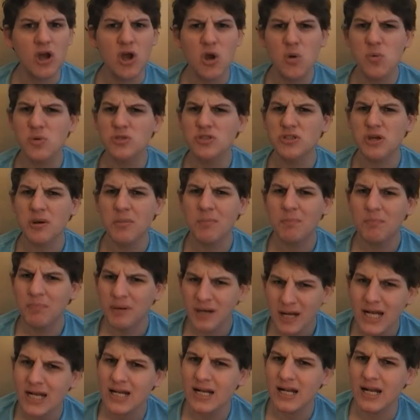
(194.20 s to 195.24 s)
who was
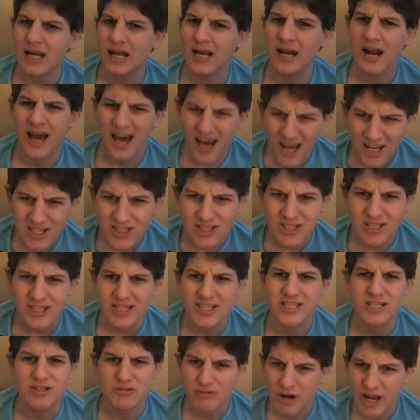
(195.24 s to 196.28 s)
completely and utterly
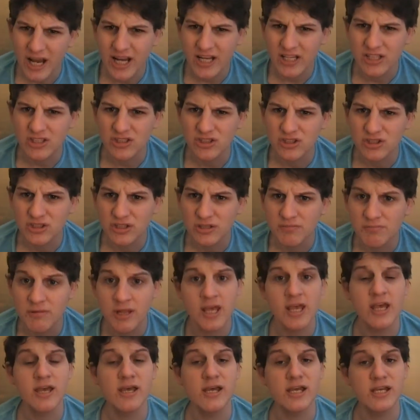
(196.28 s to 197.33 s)
deranged.
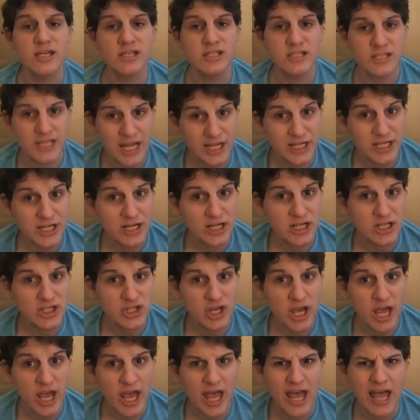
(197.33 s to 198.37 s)
He sat in a
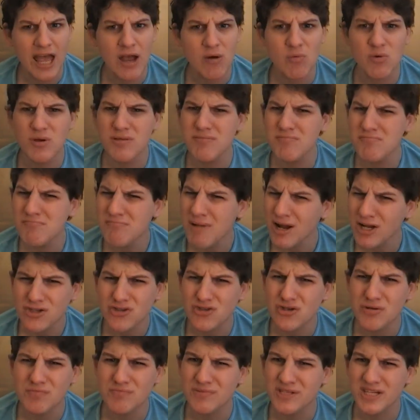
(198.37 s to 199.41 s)
chair with
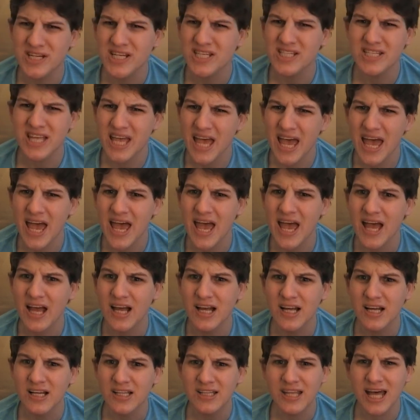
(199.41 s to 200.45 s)
mushrooms in his hair,
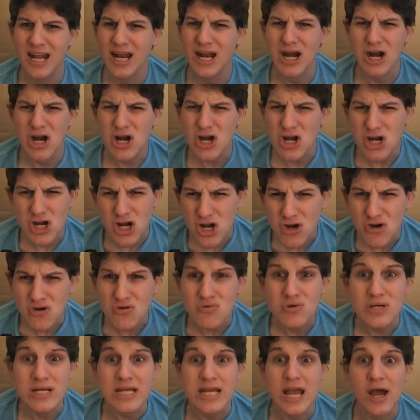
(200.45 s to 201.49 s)
that
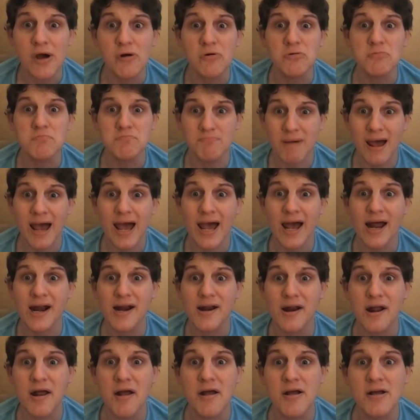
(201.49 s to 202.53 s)
loony old
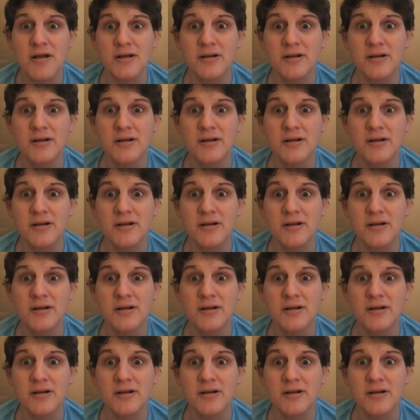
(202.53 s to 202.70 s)
man